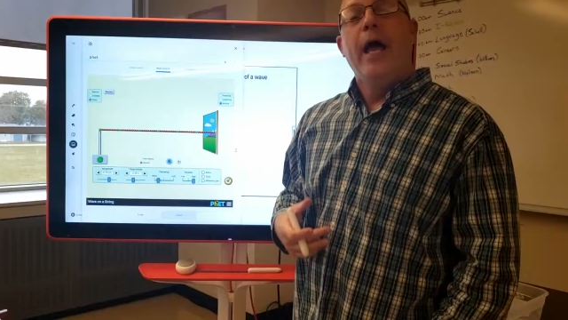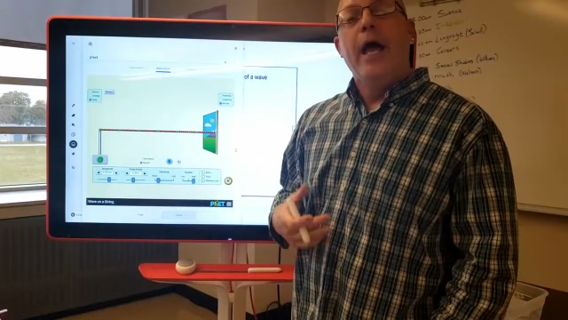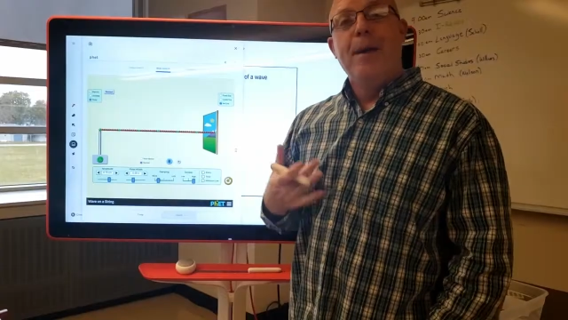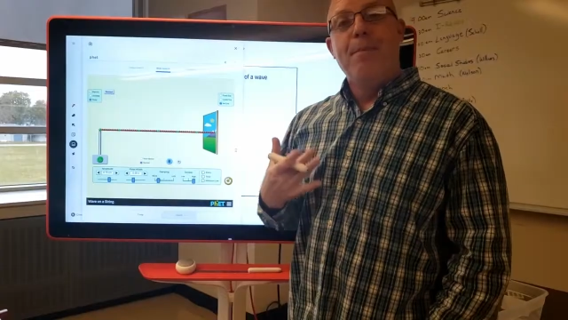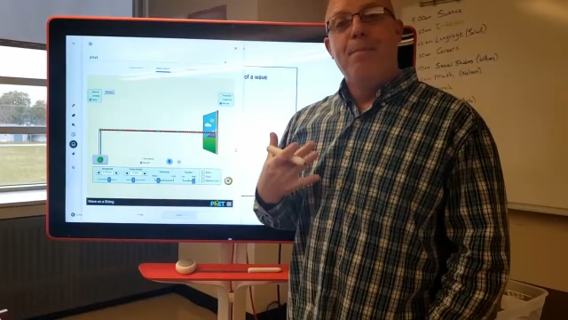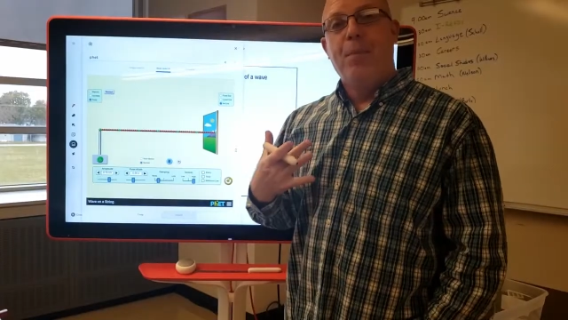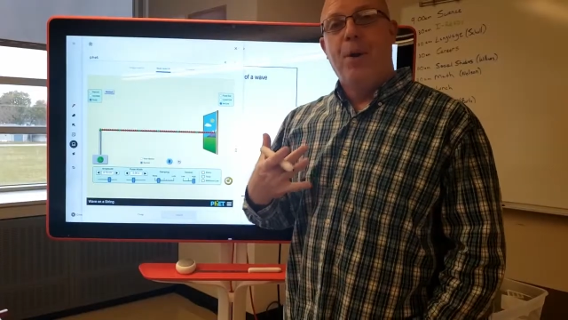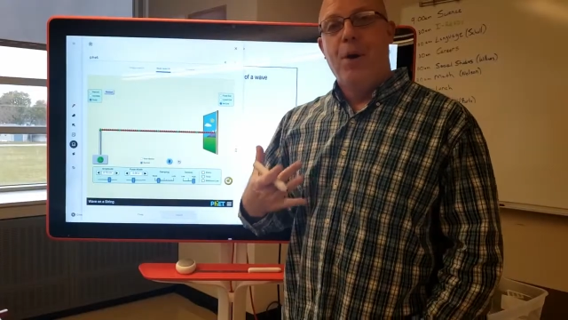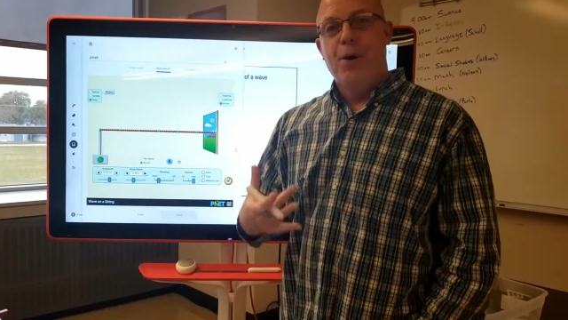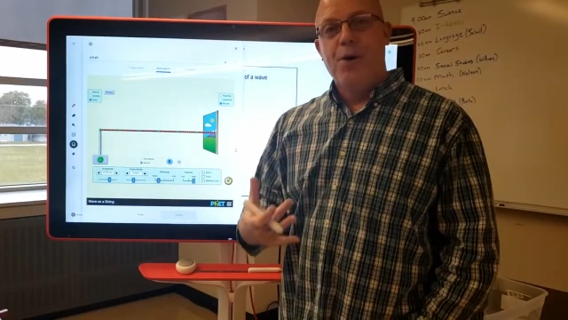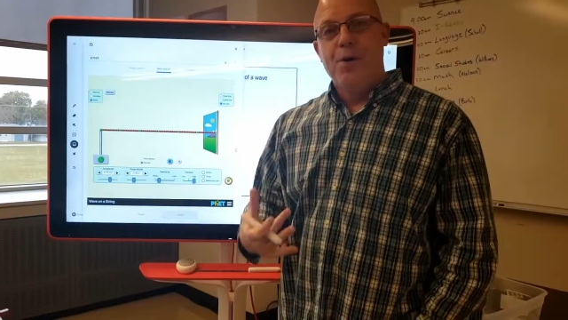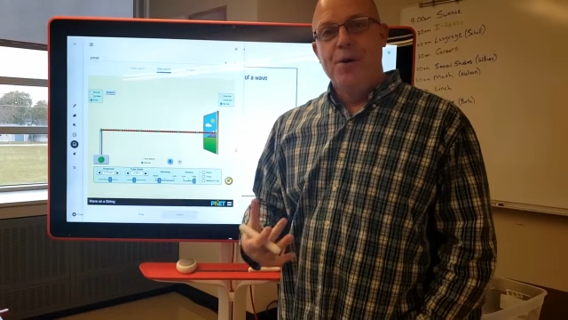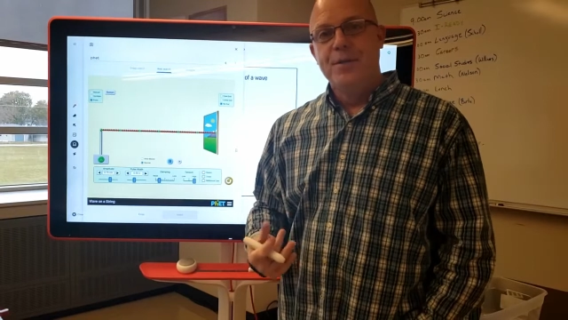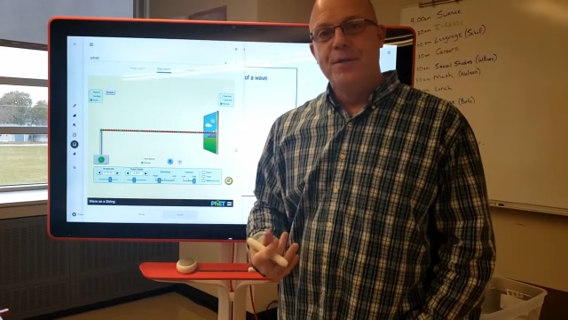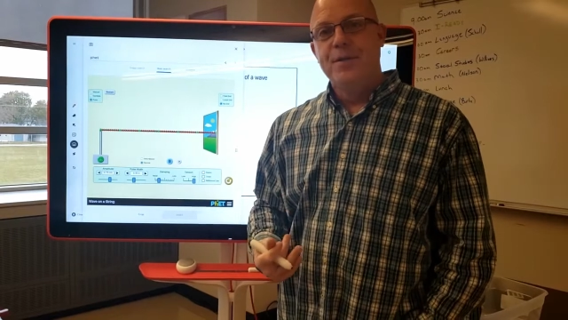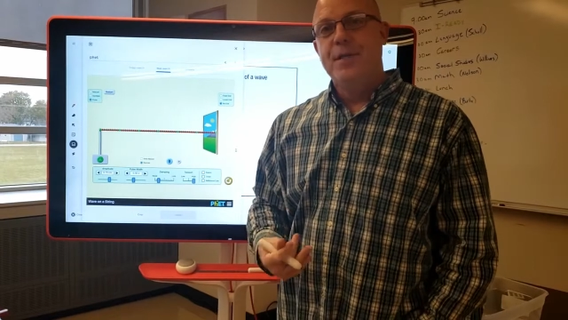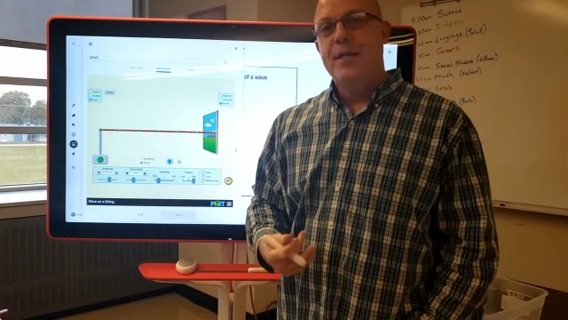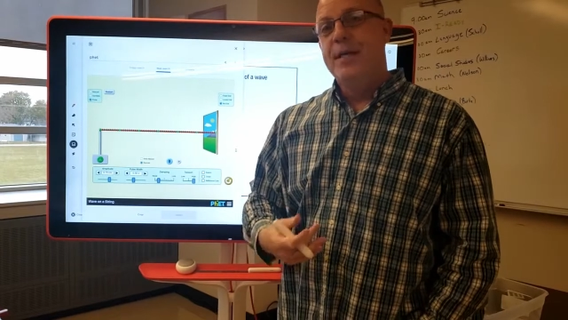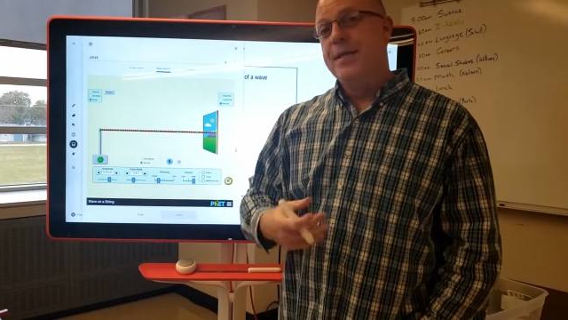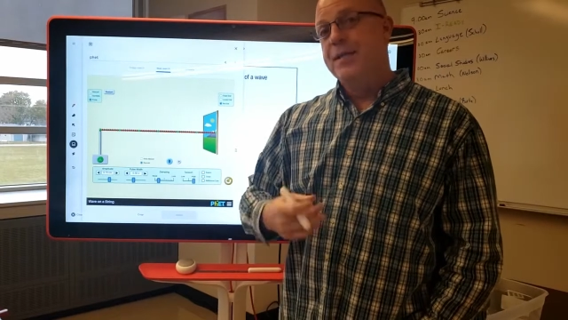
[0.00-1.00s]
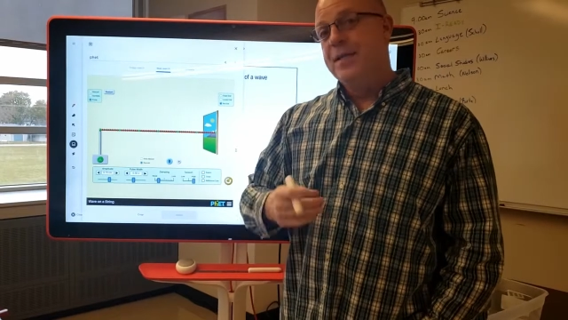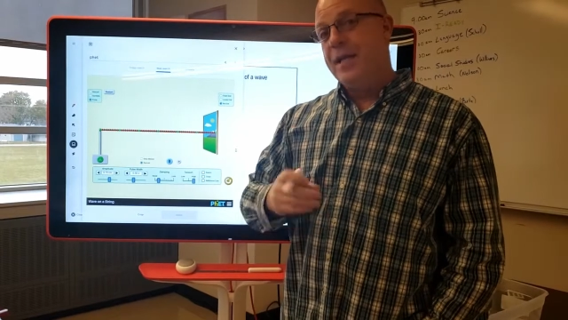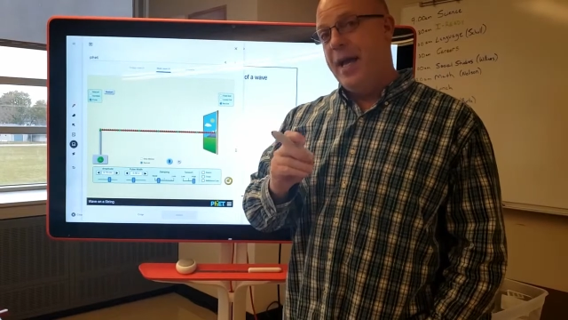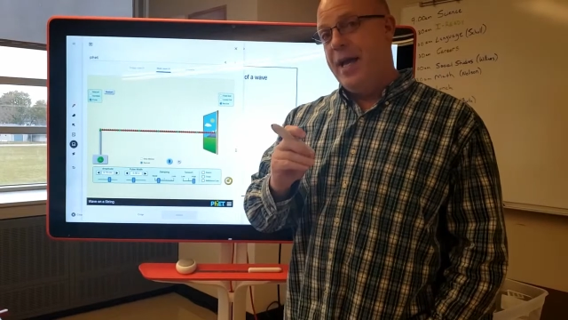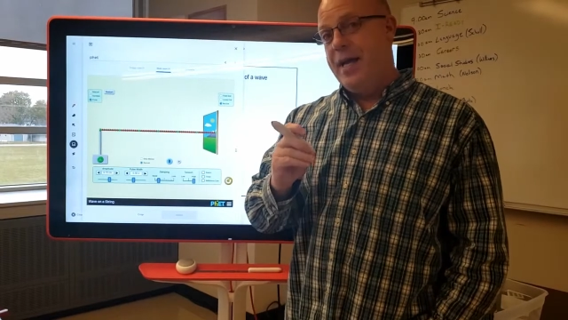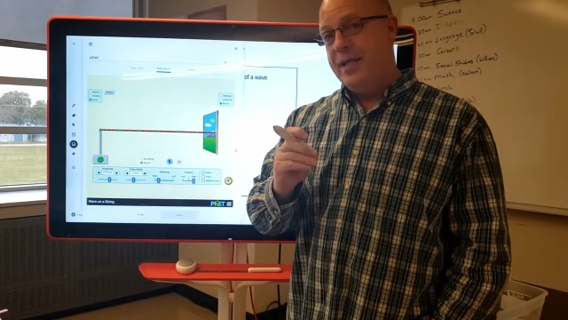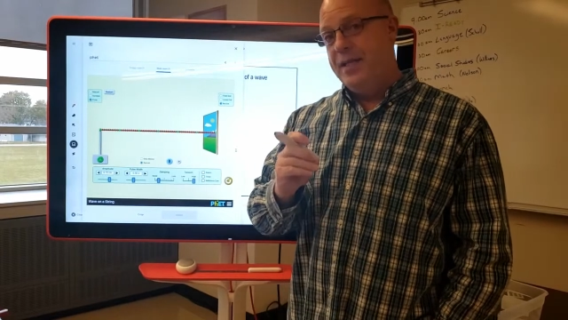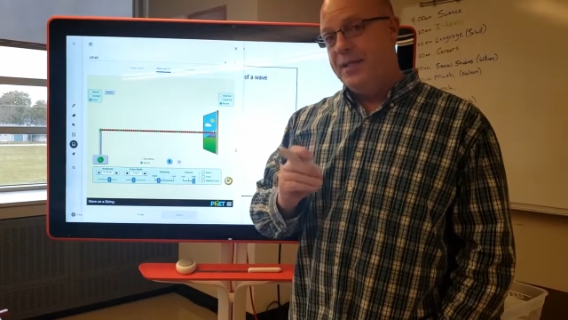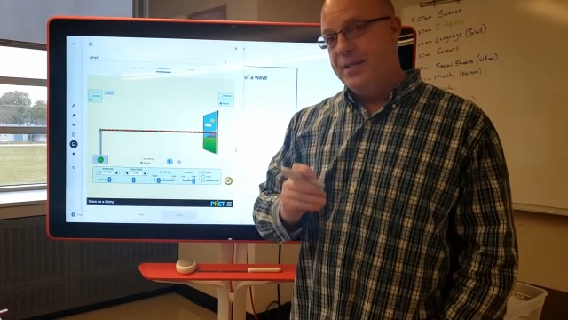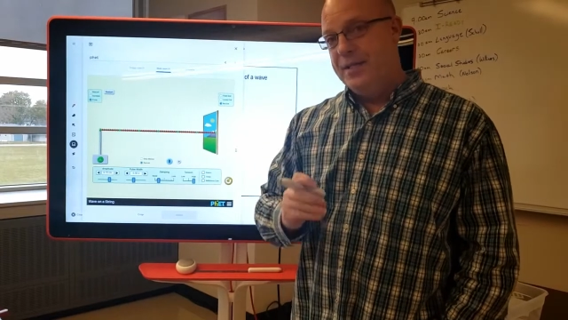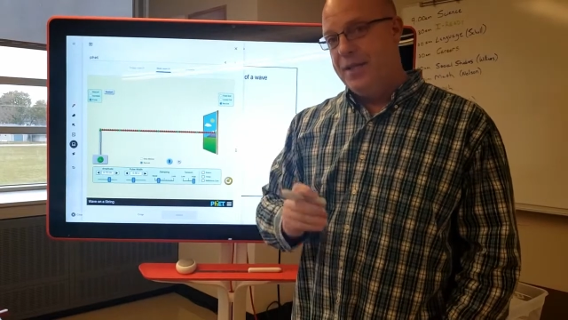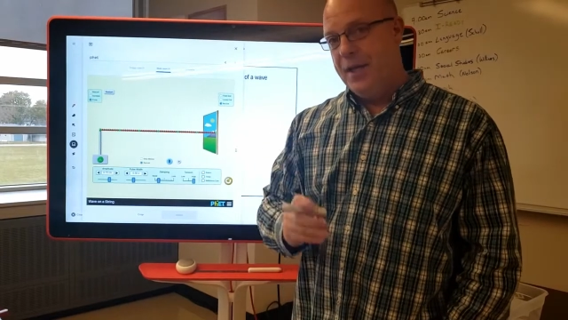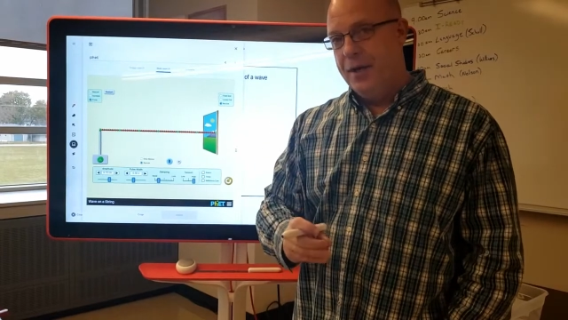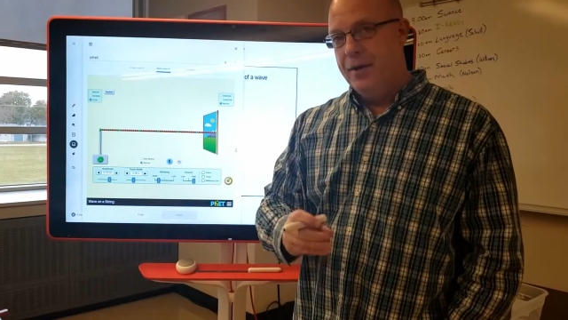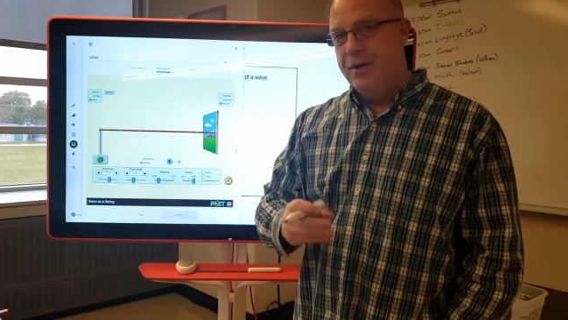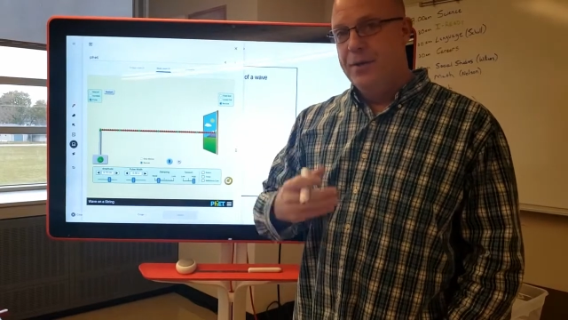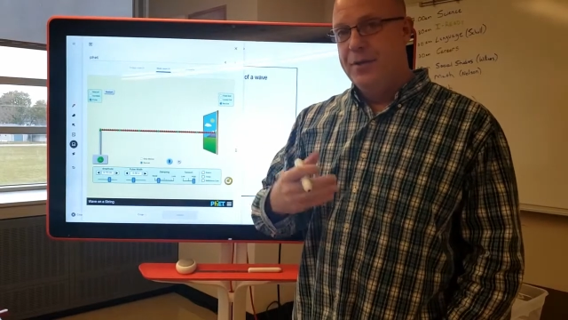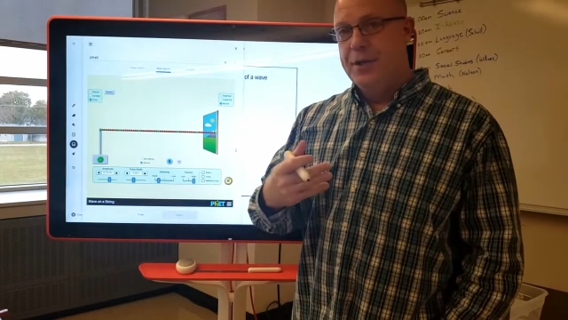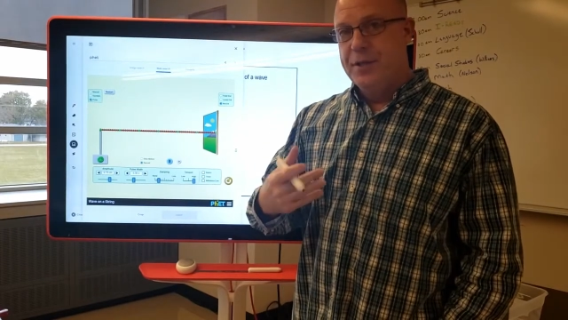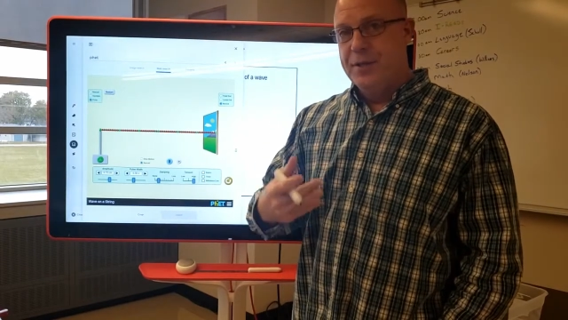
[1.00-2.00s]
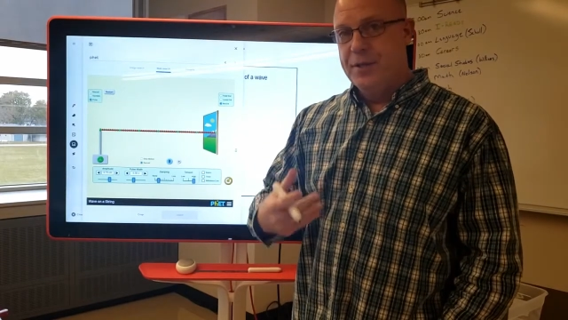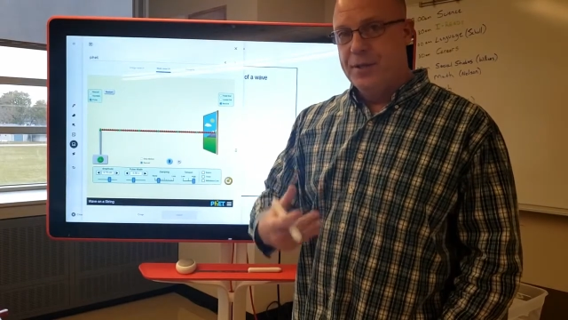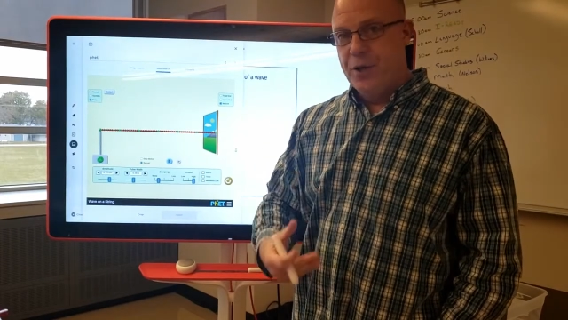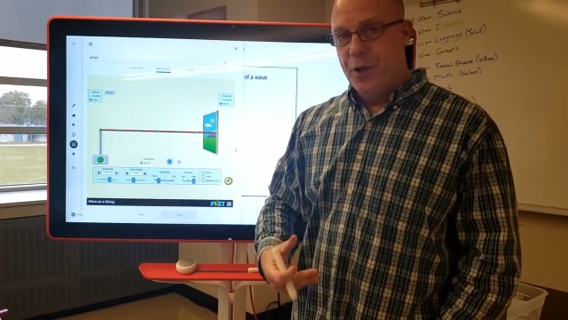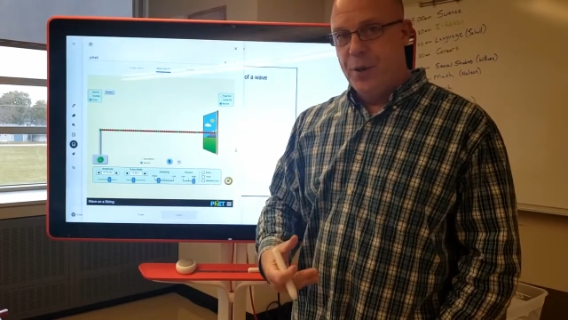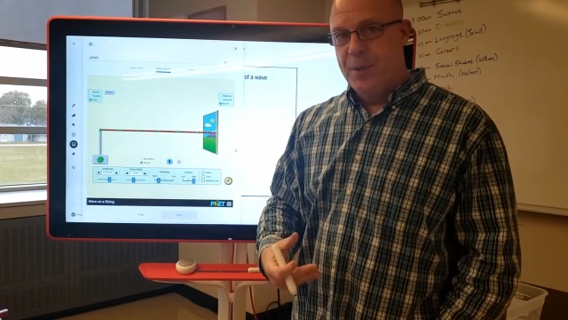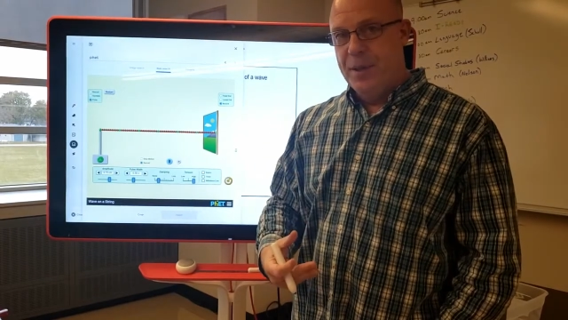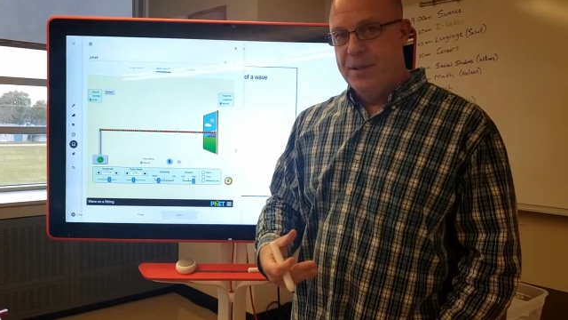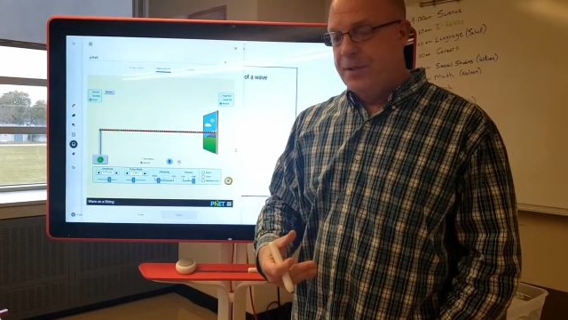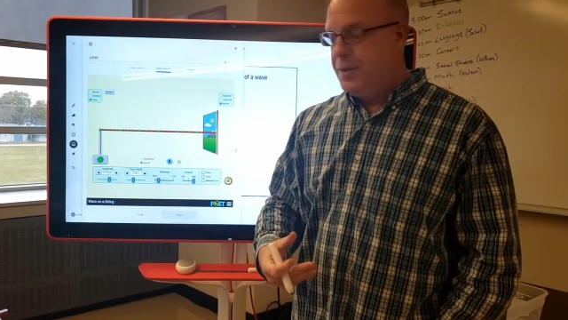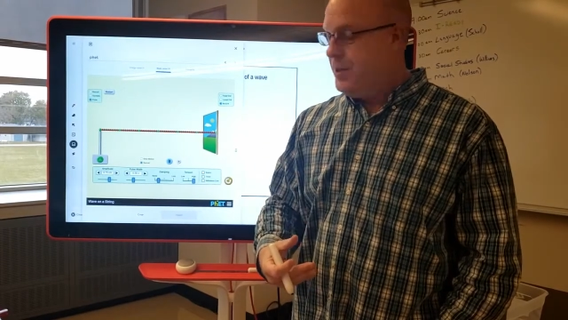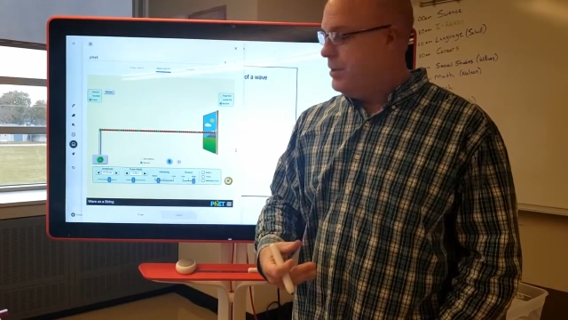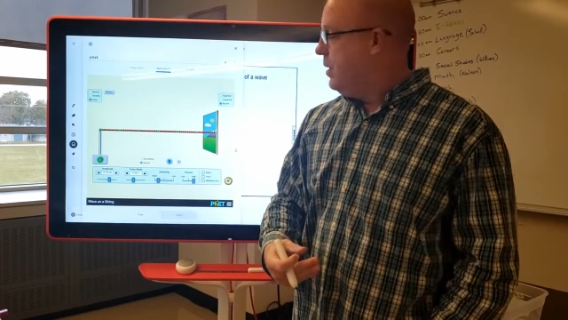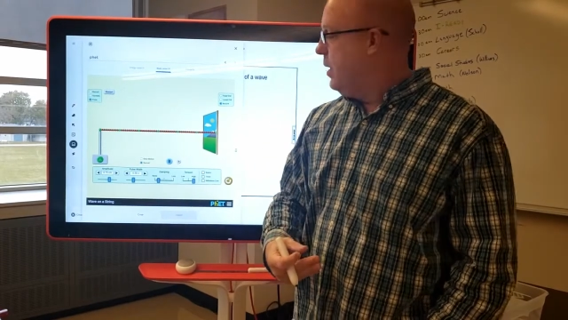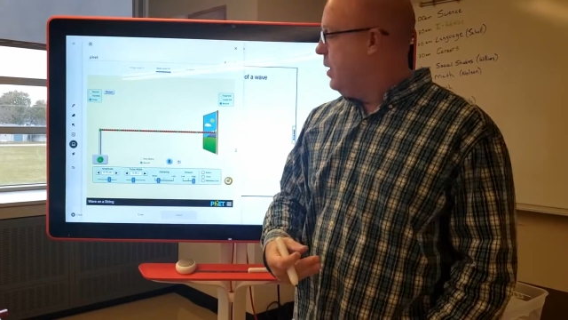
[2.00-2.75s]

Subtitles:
A pulse is a single disturbance